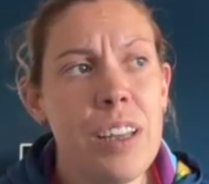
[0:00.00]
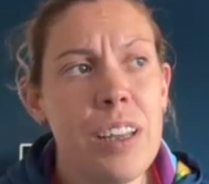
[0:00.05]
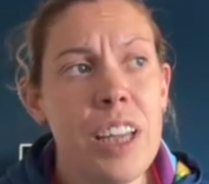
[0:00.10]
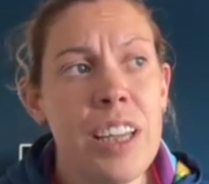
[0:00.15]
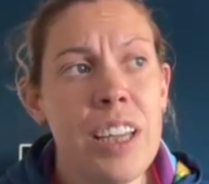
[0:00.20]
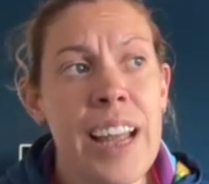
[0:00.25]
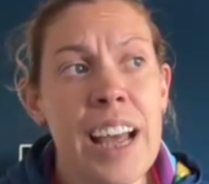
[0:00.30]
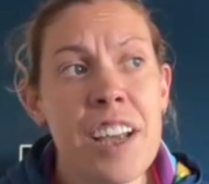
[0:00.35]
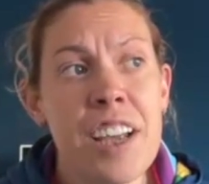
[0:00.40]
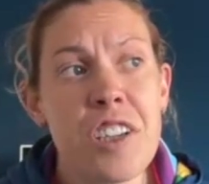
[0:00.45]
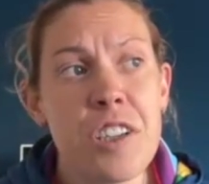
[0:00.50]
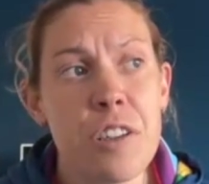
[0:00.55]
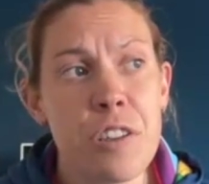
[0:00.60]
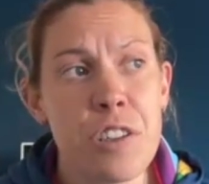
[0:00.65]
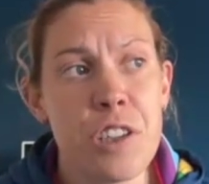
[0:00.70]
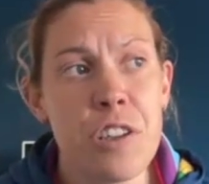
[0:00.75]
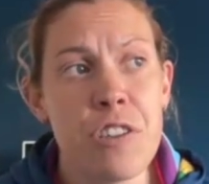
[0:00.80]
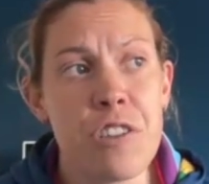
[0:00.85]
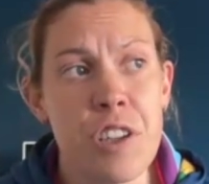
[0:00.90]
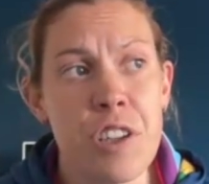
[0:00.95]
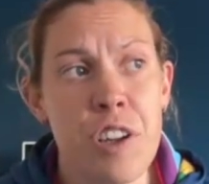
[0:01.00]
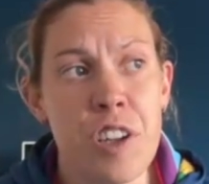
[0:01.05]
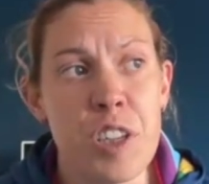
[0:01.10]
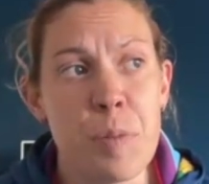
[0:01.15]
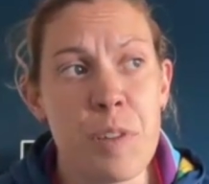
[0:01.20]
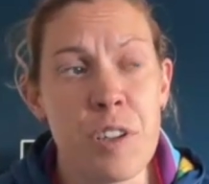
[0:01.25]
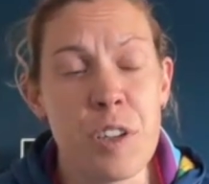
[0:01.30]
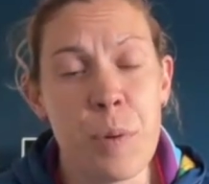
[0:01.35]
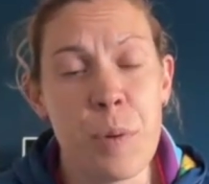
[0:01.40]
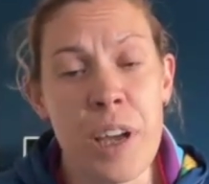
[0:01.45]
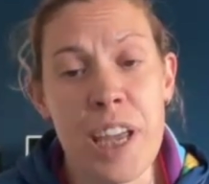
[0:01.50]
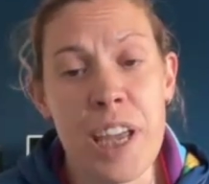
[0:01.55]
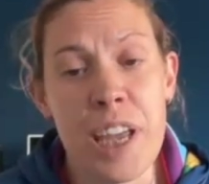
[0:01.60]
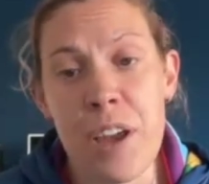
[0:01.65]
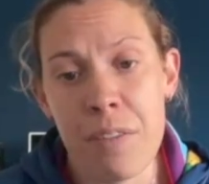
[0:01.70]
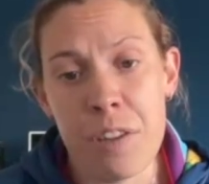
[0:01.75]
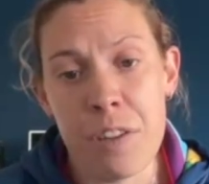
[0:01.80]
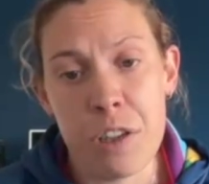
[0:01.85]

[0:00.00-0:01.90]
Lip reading: the National Children's Hospital is where you have